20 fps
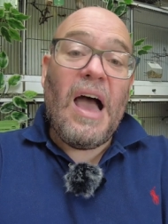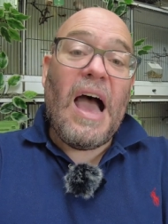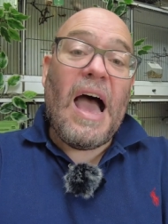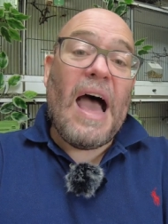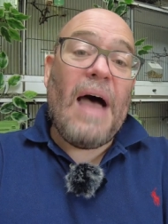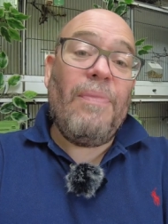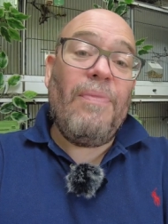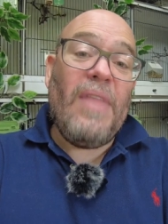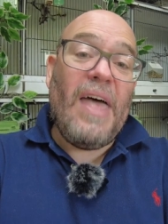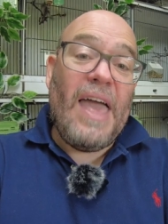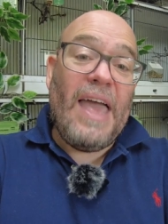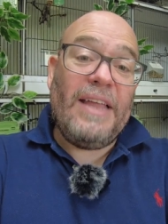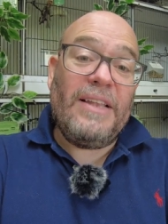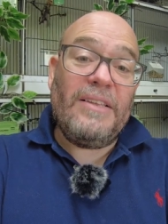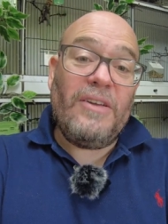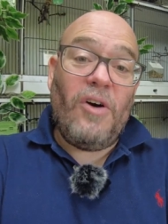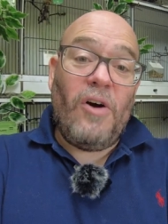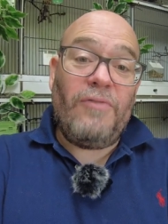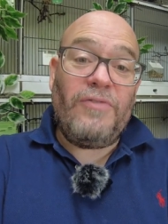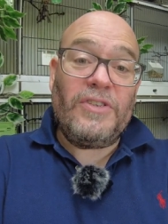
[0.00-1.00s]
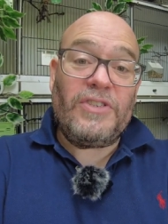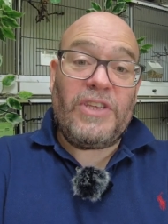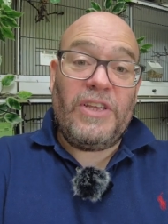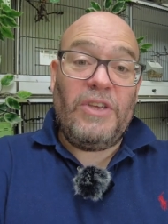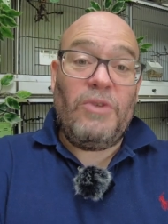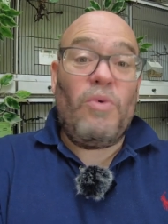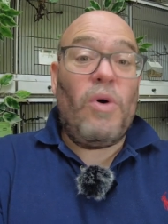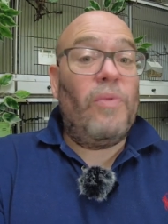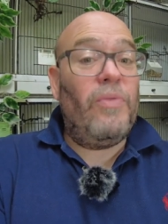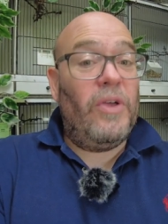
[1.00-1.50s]
And then obviously
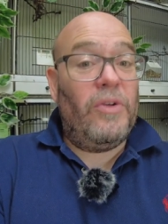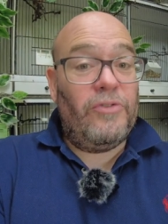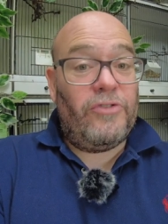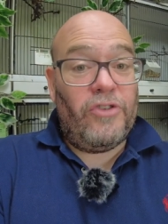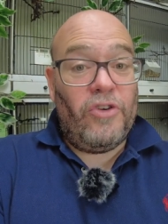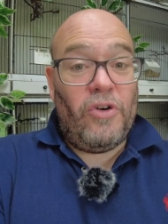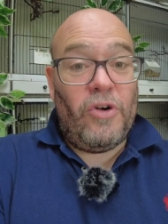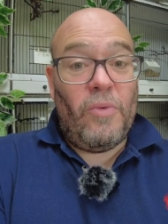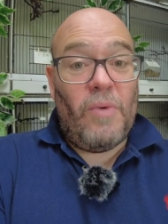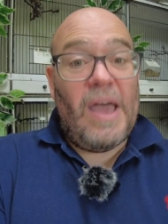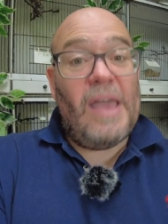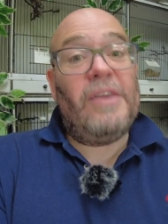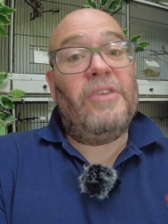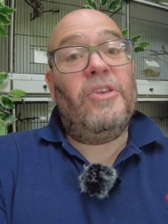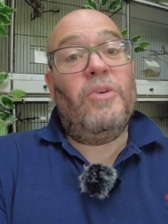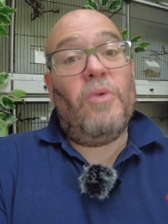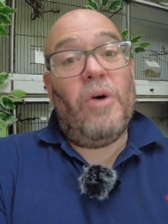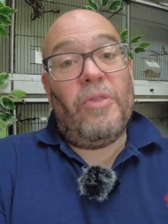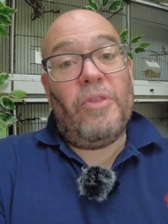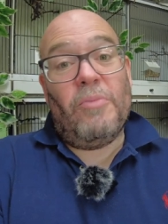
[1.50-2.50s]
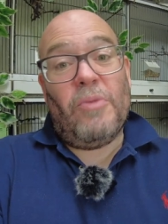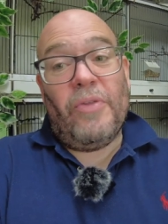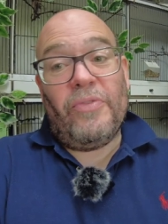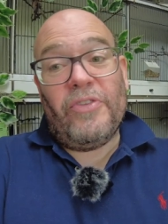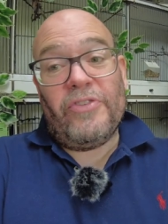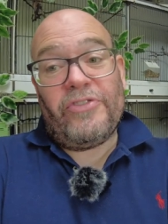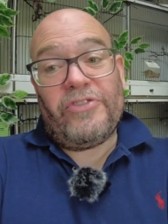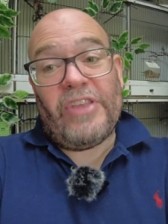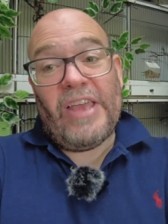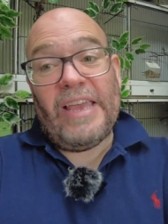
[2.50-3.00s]
you want those young away and you want them on
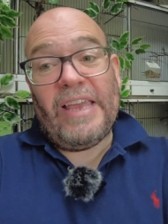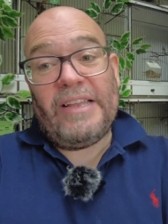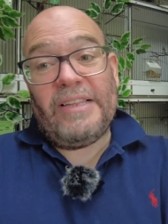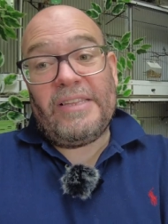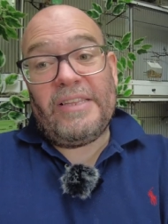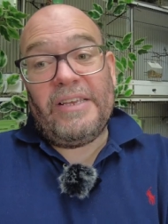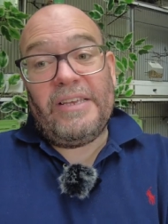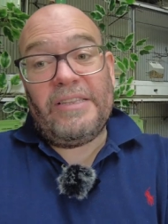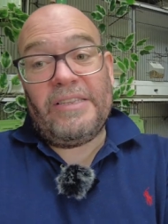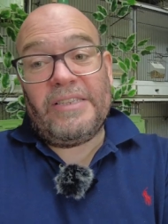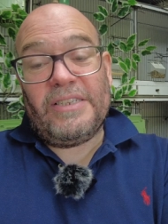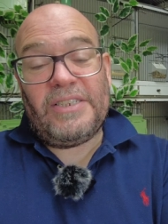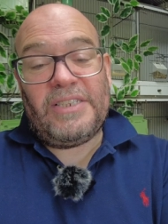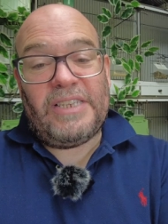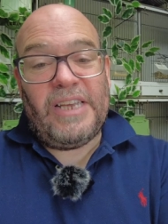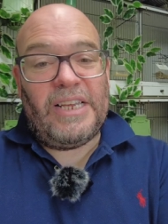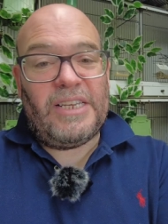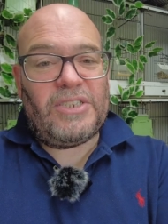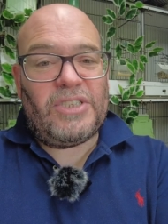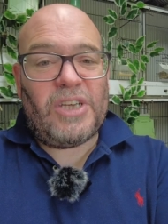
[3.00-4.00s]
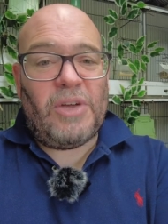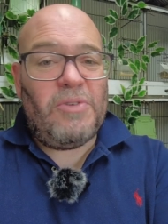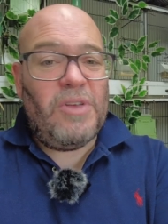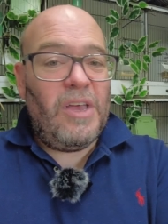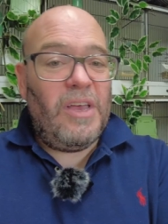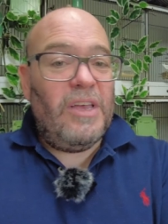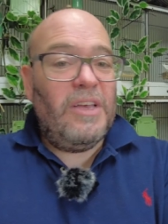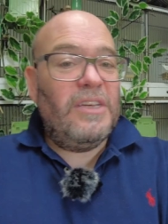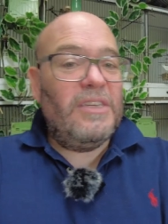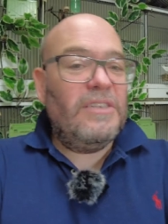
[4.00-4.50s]
the stick. So
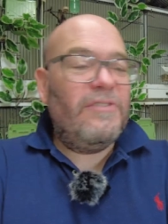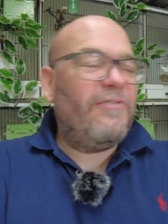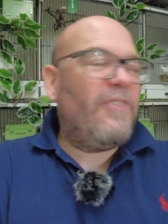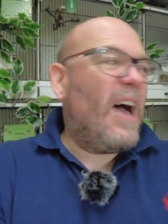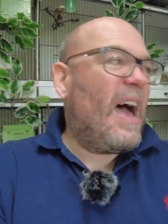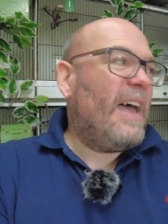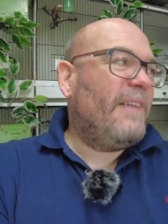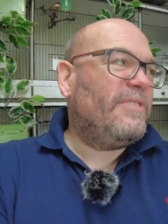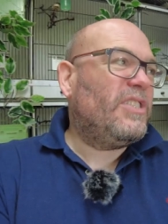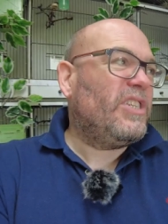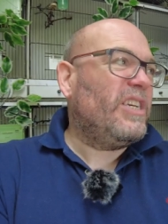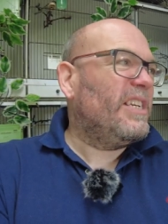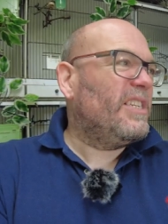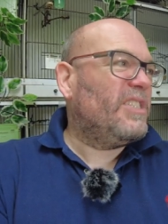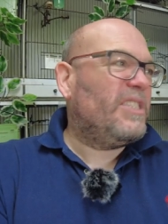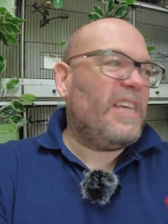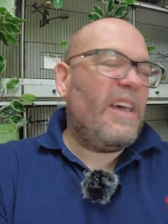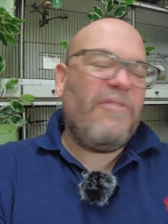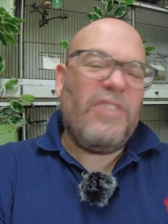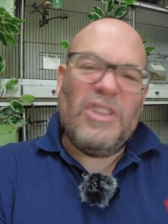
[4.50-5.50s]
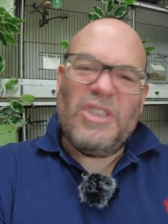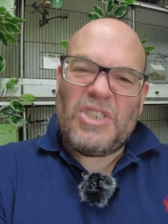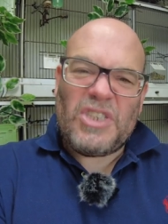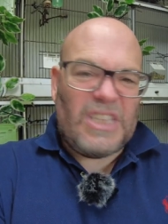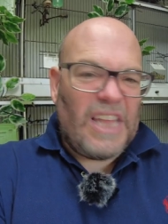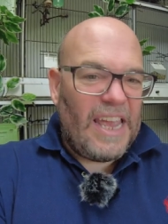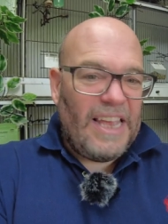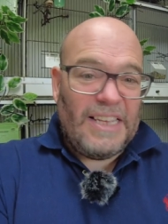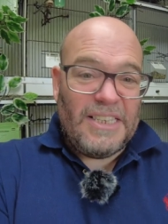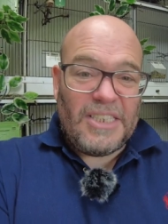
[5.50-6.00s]
5, 6, 7
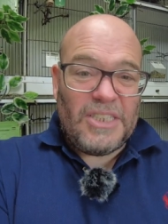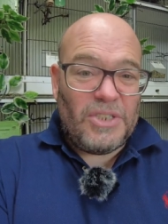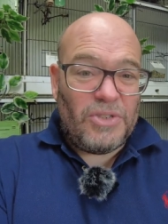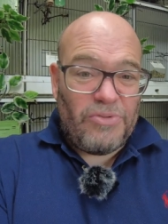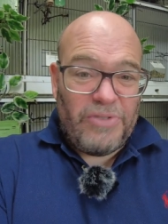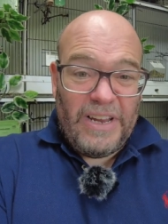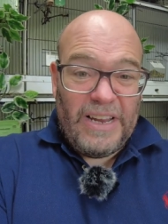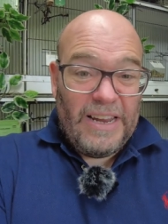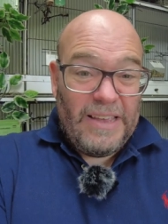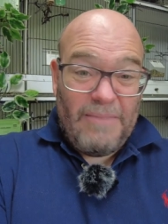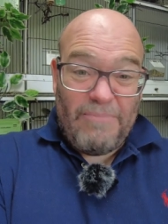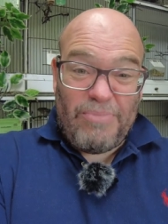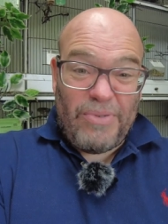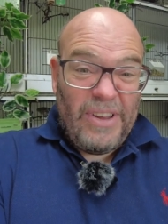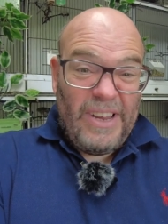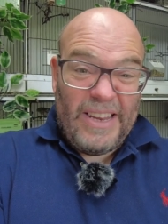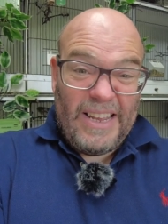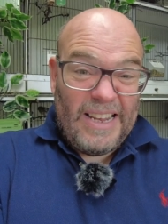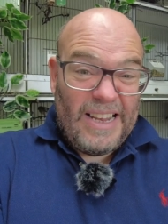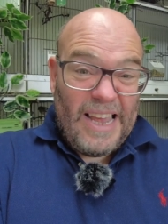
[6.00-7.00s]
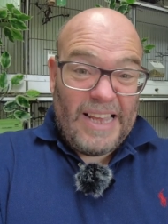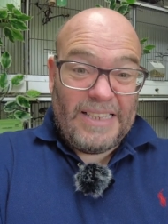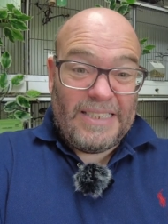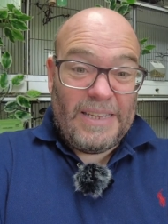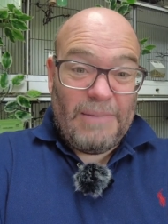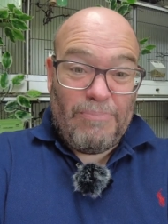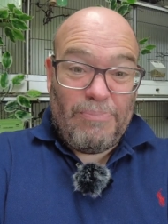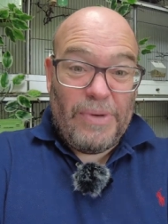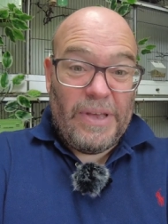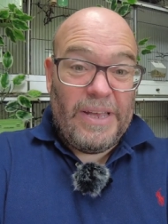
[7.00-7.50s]
stages really of breeding
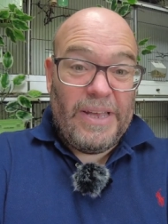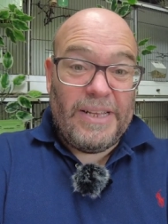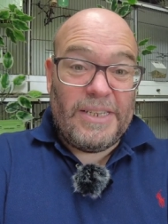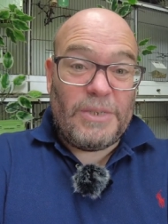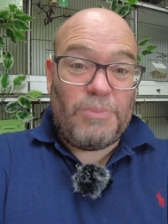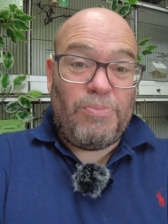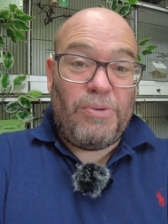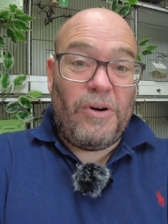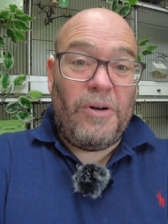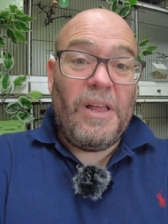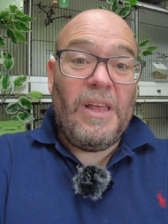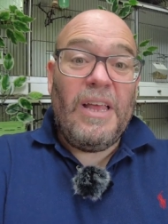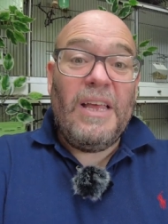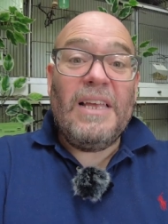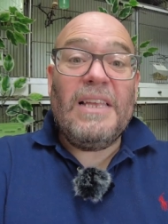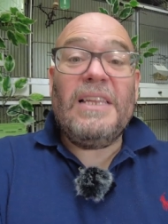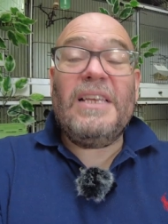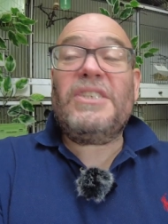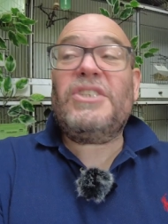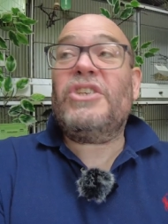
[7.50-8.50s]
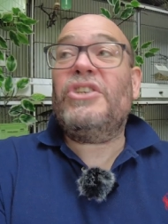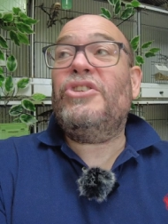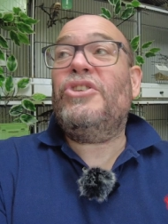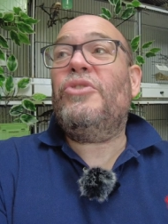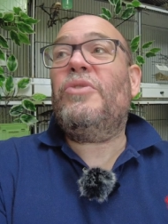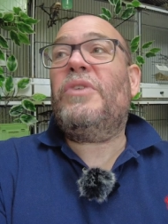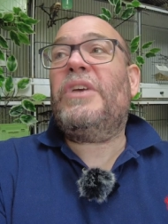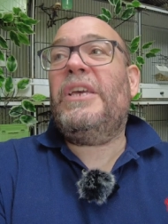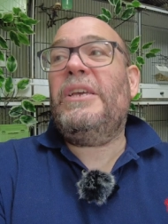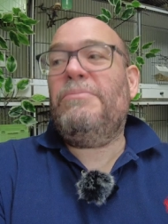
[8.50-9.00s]
native birds. But listen,
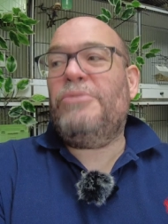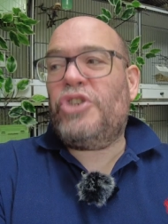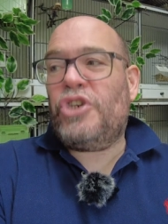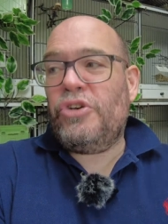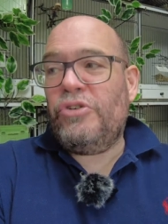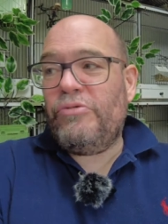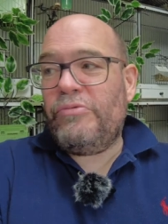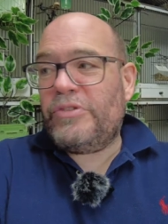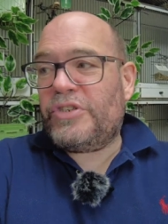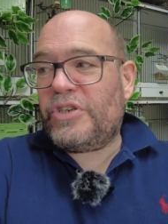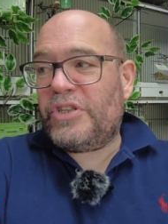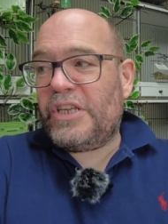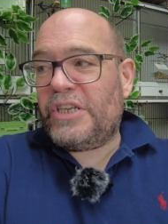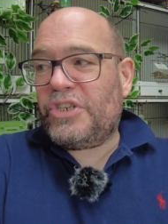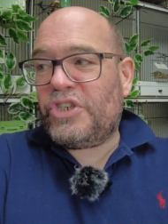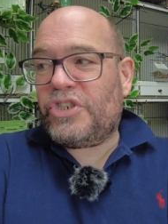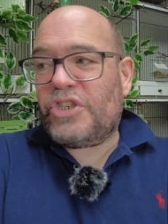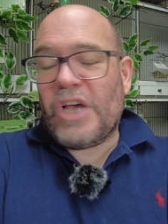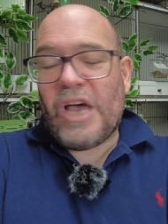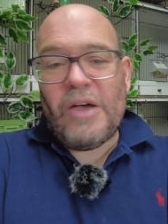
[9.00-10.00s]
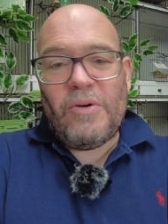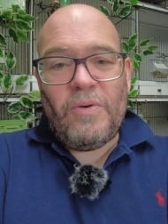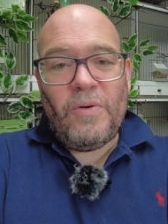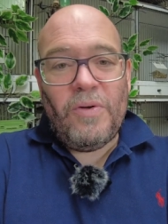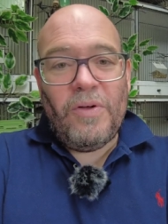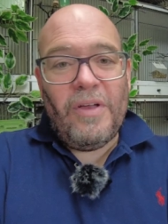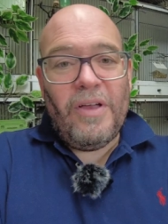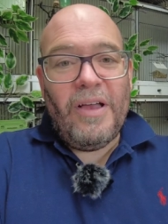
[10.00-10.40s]
you keep tuned to this show.